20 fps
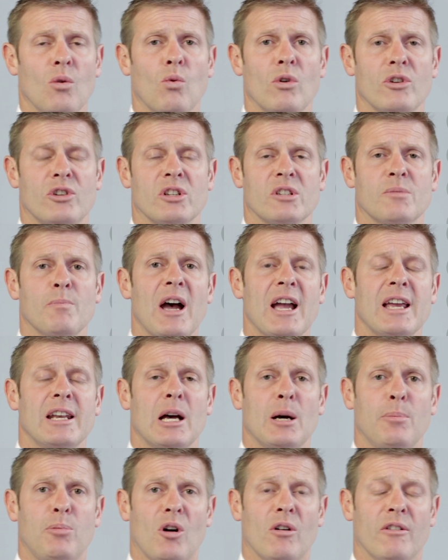which is
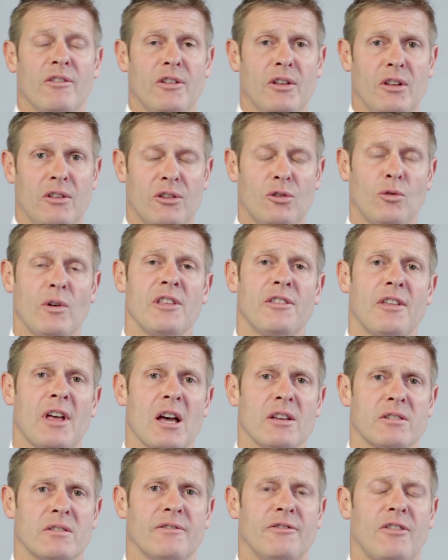made up of
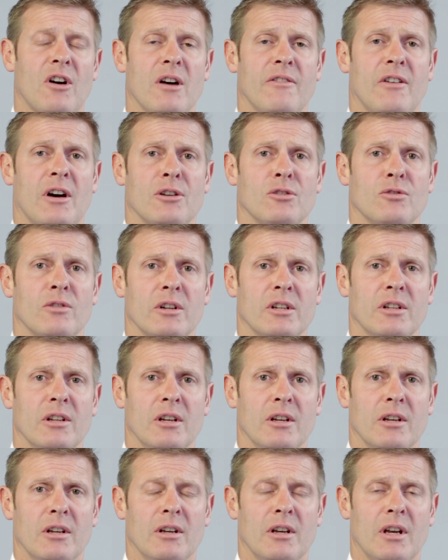
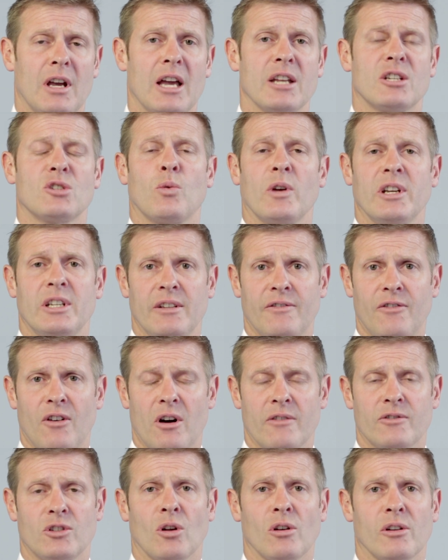3,500 at
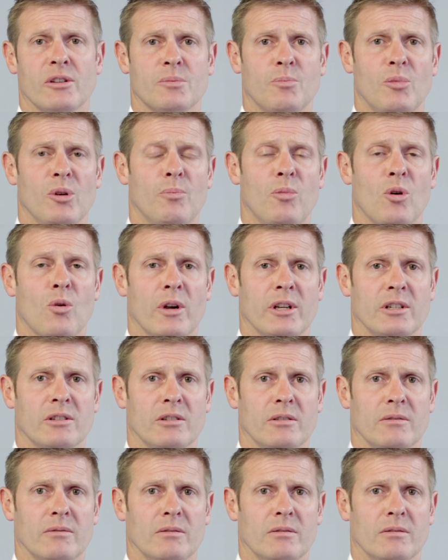$25 per point.